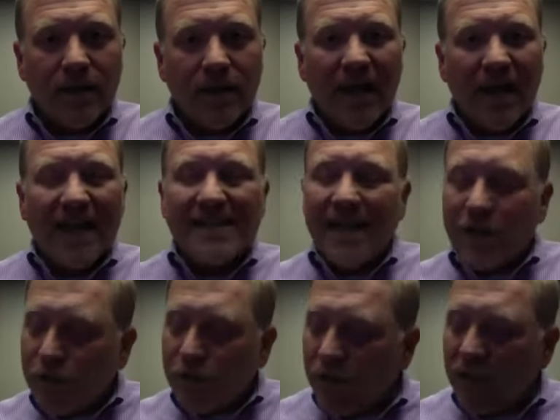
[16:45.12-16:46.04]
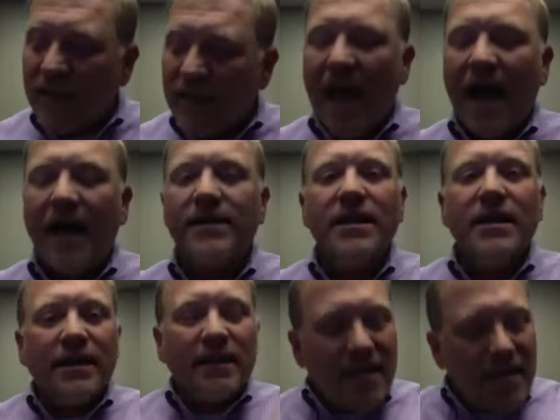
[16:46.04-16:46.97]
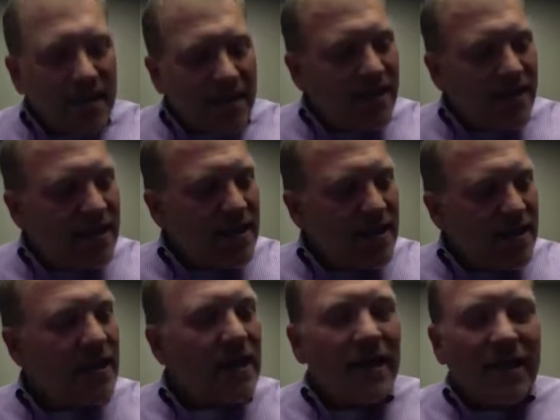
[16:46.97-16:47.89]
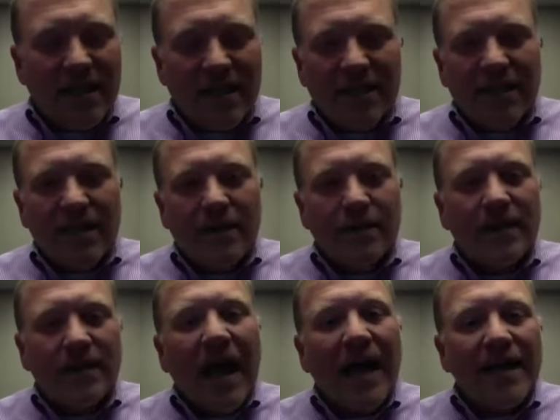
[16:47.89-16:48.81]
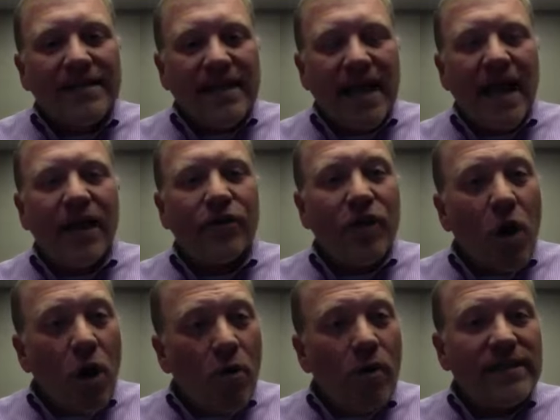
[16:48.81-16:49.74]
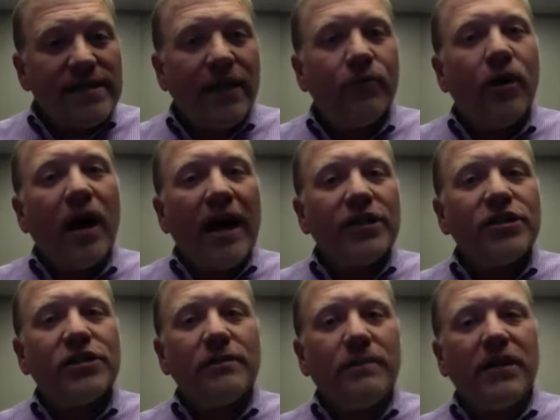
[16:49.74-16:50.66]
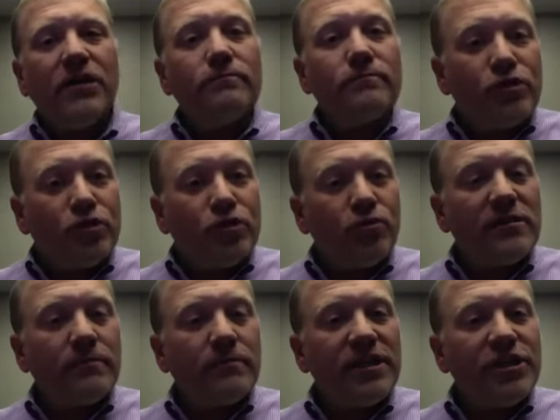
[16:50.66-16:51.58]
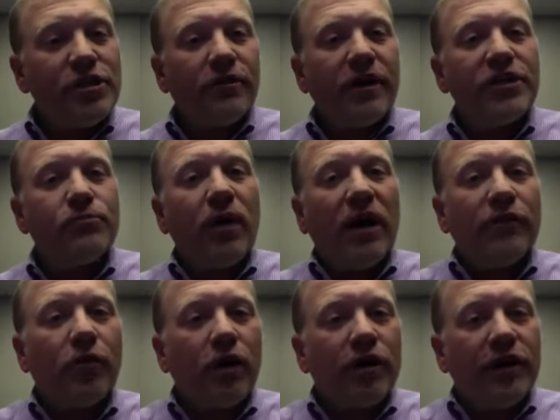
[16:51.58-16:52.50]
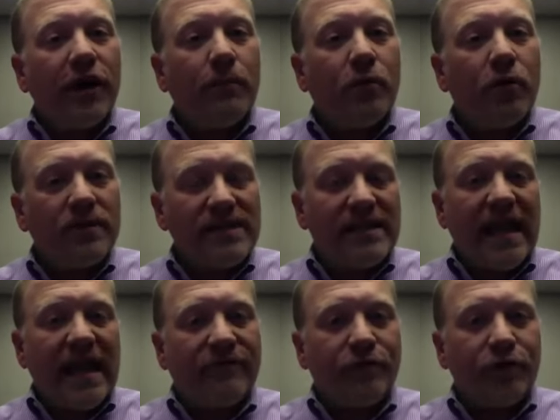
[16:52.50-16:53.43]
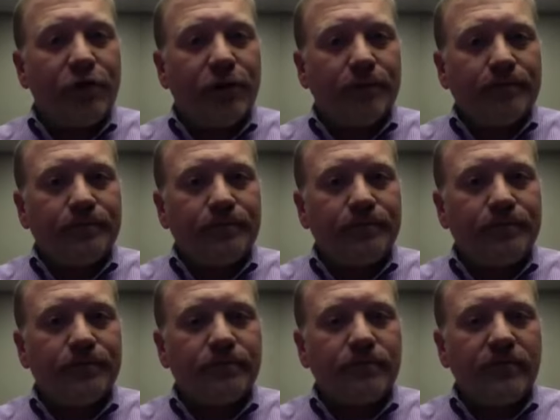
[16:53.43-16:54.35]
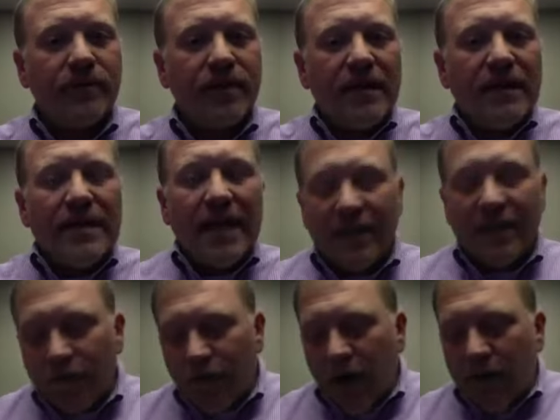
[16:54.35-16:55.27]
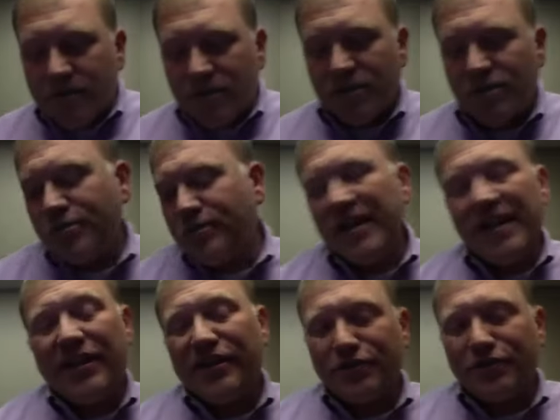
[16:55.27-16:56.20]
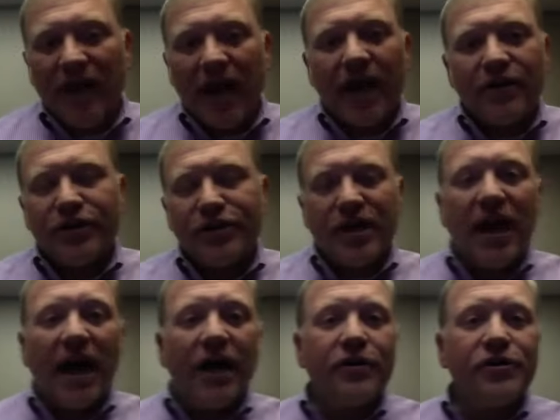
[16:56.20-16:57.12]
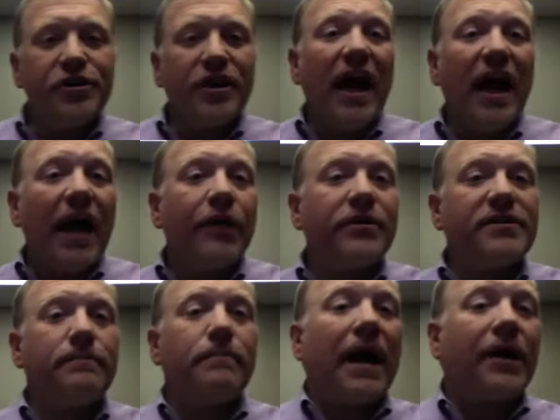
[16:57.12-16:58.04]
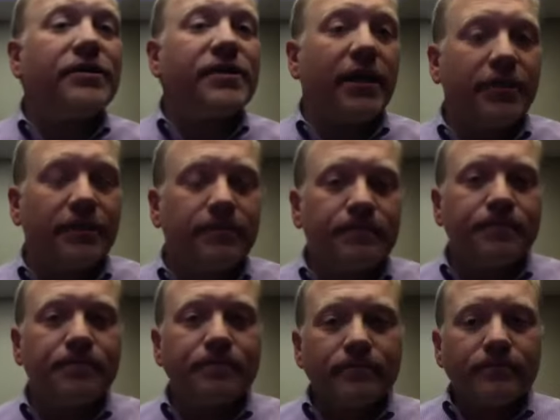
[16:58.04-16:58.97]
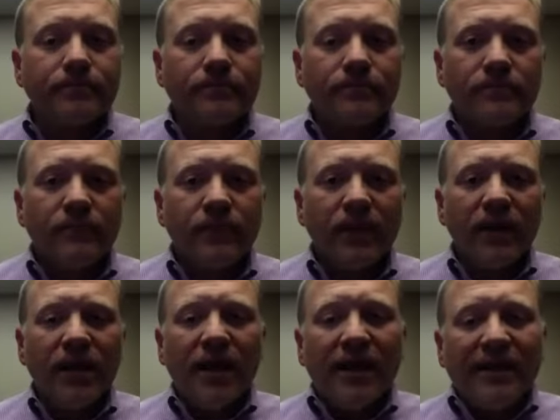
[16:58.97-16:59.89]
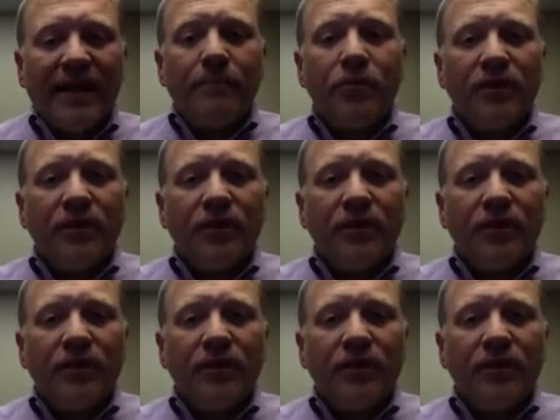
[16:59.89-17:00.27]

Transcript: And as they're doing that, then the ISA or the OSA will actually be doing some lead generation while they're on the appointments in the afternoon. Now, the other opportunity that you've got that you could hire is you could hire as a buyer's agent. And at that point,